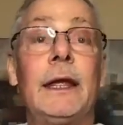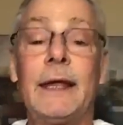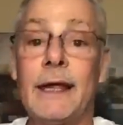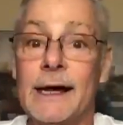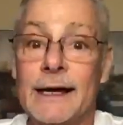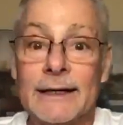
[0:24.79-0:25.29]

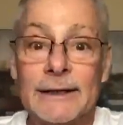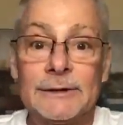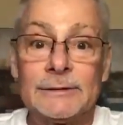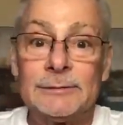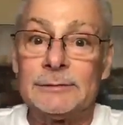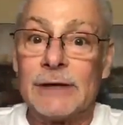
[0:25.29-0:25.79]
Yeah,
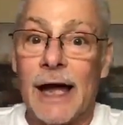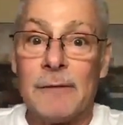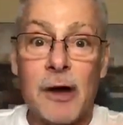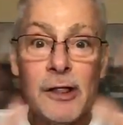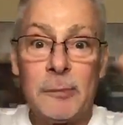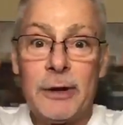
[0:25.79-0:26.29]

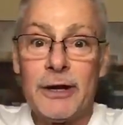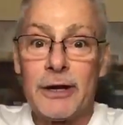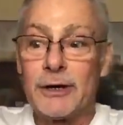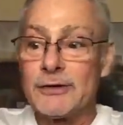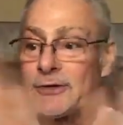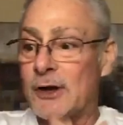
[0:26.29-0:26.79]
I'm all up
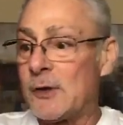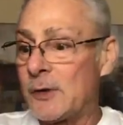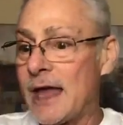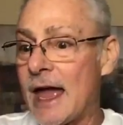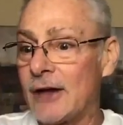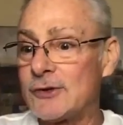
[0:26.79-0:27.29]
here. So
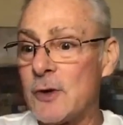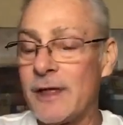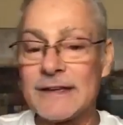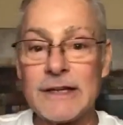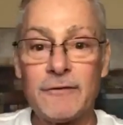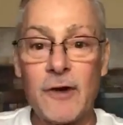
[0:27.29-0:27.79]
yeah, do all
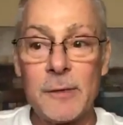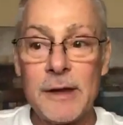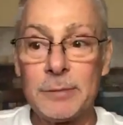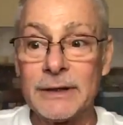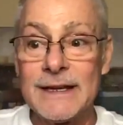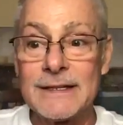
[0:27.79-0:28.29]
that stuff for me.
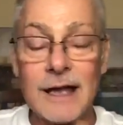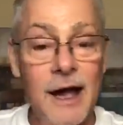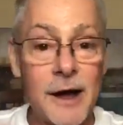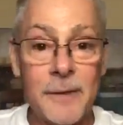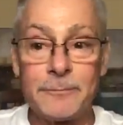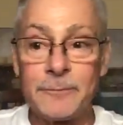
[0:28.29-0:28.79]
Please
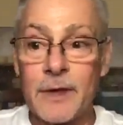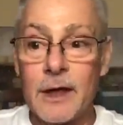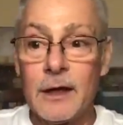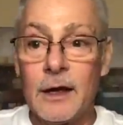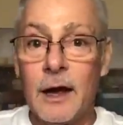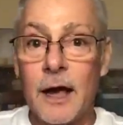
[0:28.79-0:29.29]

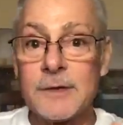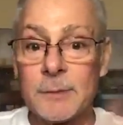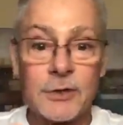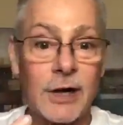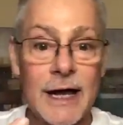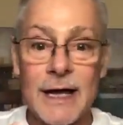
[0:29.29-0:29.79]

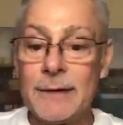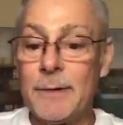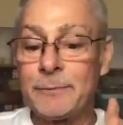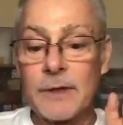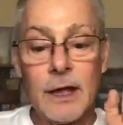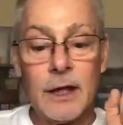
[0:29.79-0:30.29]

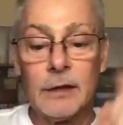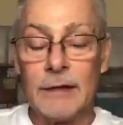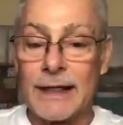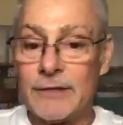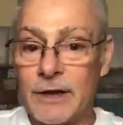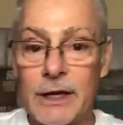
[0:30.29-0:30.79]
subscribe,
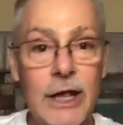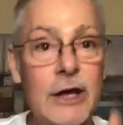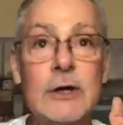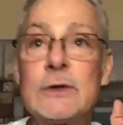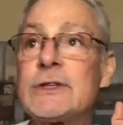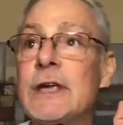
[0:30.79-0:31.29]
like the
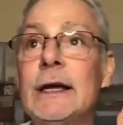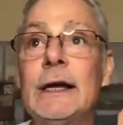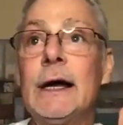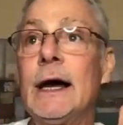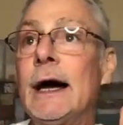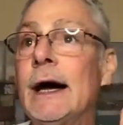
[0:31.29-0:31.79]
videos,
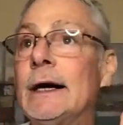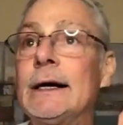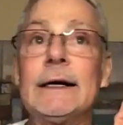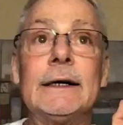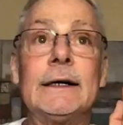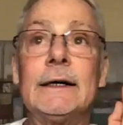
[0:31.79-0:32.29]

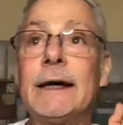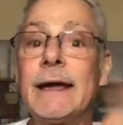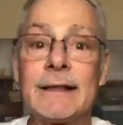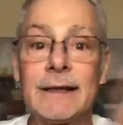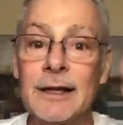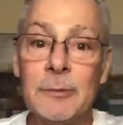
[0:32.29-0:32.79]

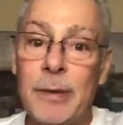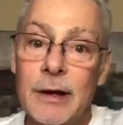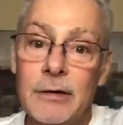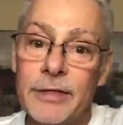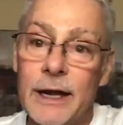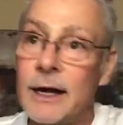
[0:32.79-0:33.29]
hit the little
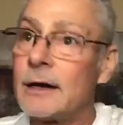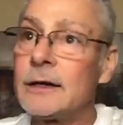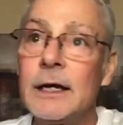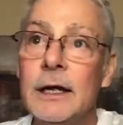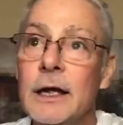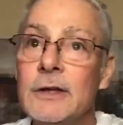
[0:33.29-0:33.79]
bell
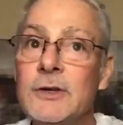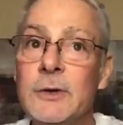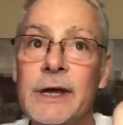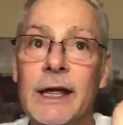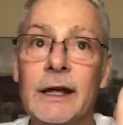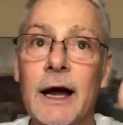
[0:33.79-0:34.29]
there so
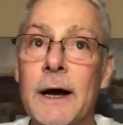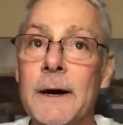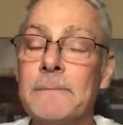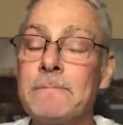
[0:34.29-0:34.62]
you get